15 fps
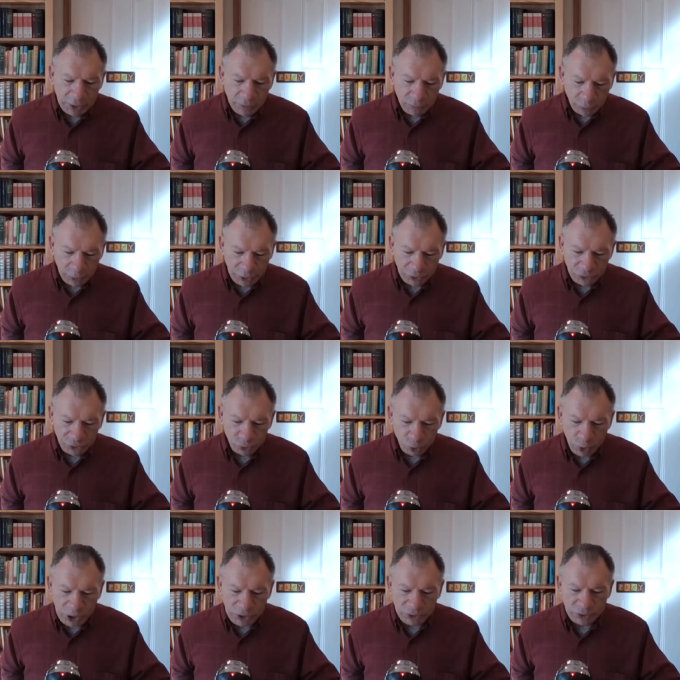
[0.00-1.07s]
for a
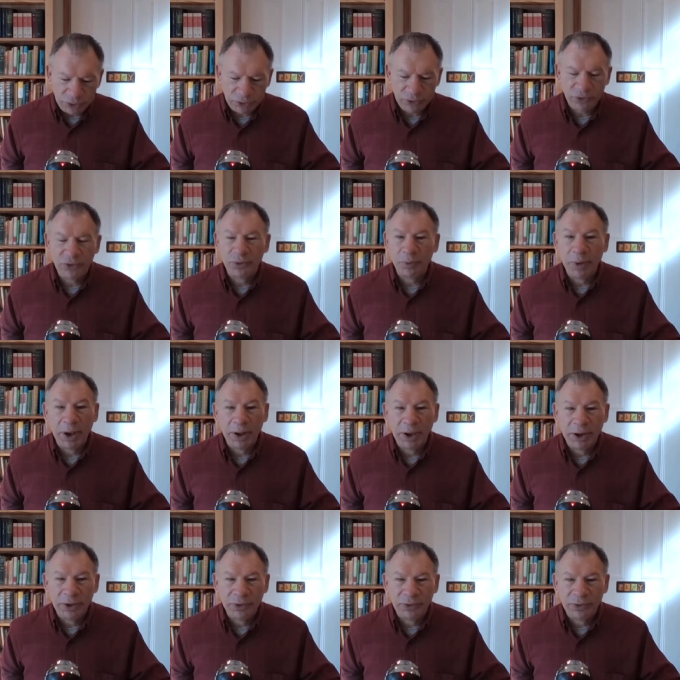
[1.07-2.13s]
sweet
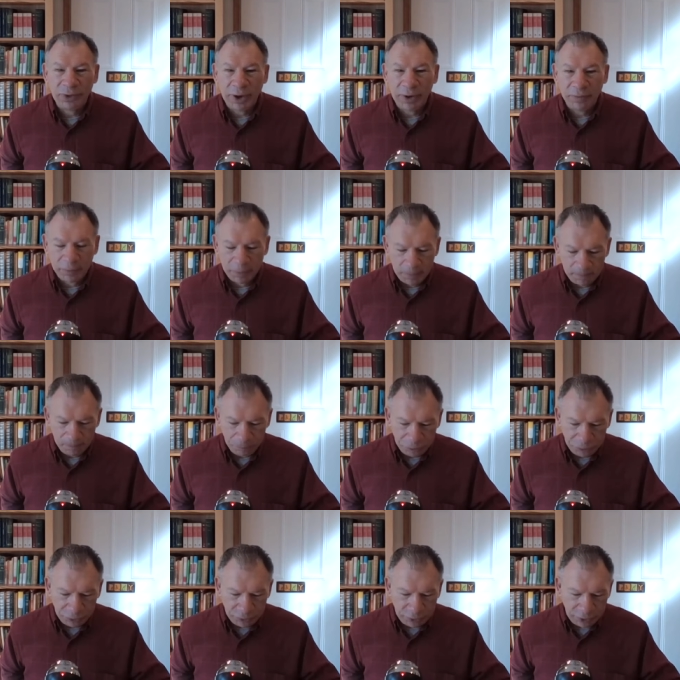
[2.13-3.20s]
smelling savor.
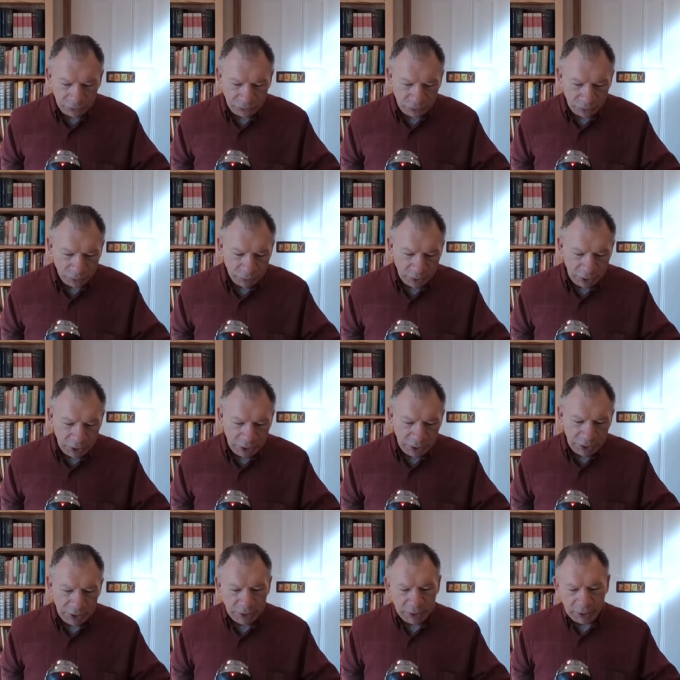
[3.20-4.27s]
Okay, so
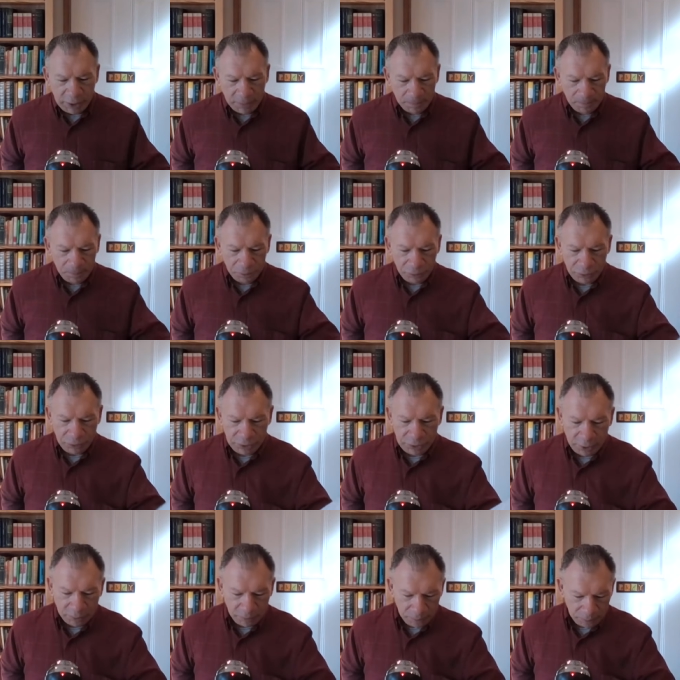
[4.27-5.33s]
um,
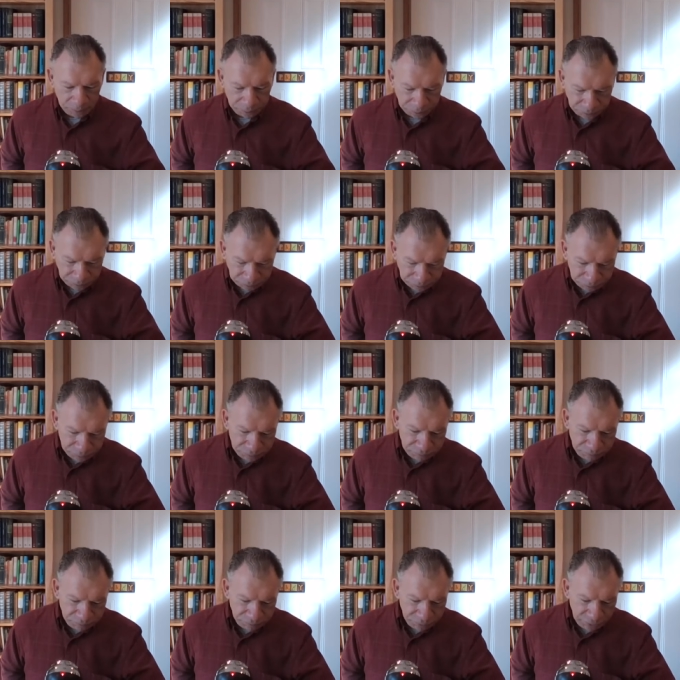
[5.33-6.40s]
now
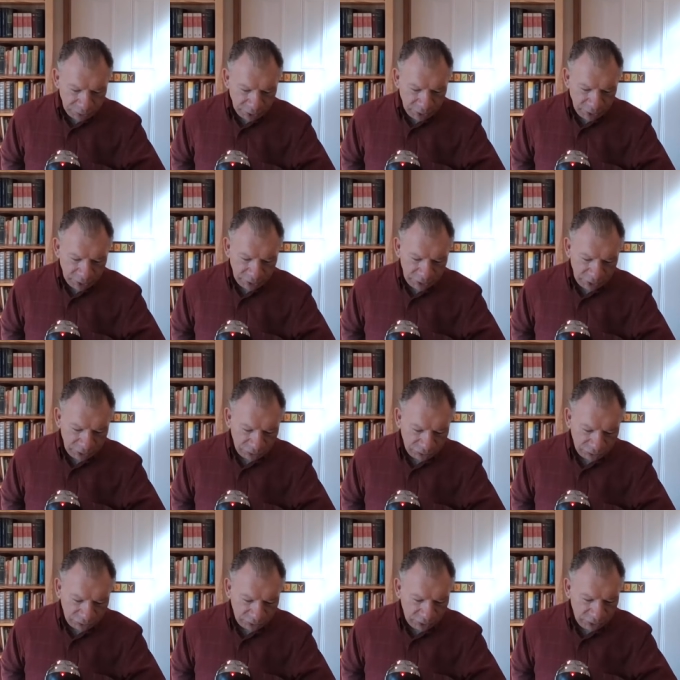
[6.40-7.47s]
uh,
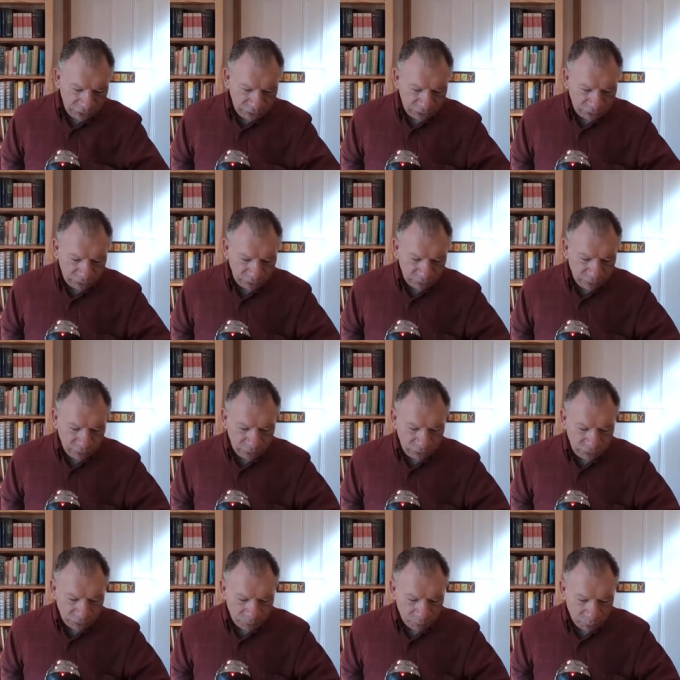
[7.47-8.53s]
it's it's
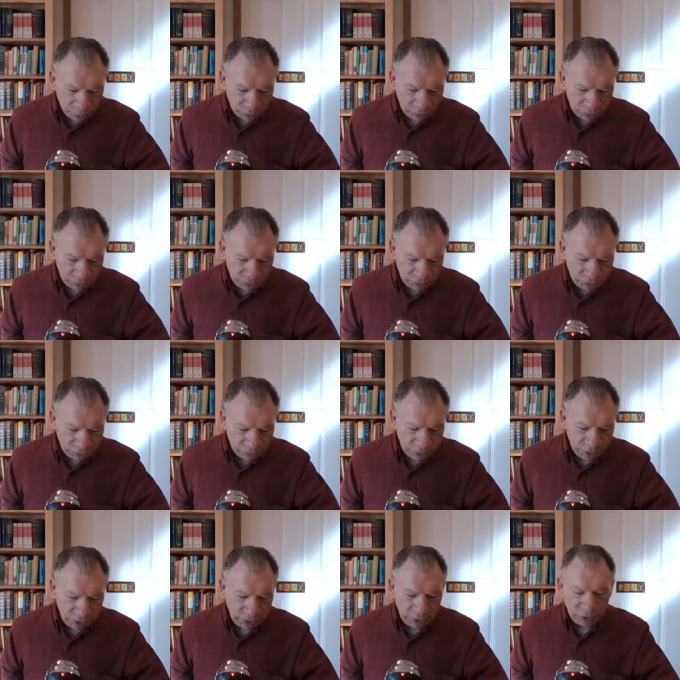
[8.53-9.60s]
also important to
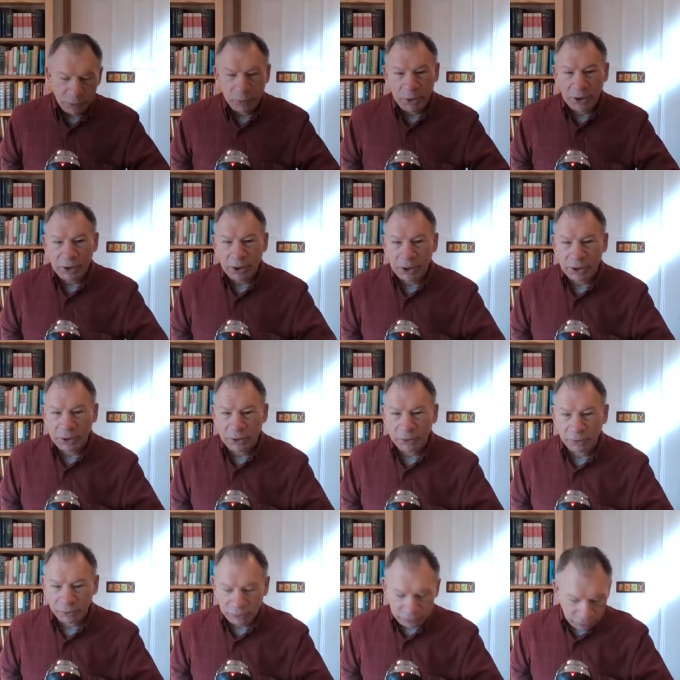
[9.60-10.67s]
to be kind in
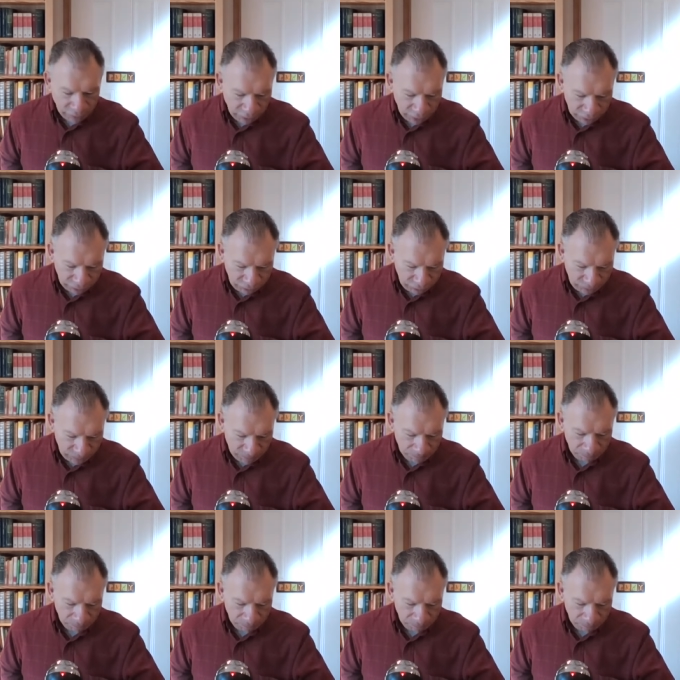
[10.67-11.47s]
our thoughts.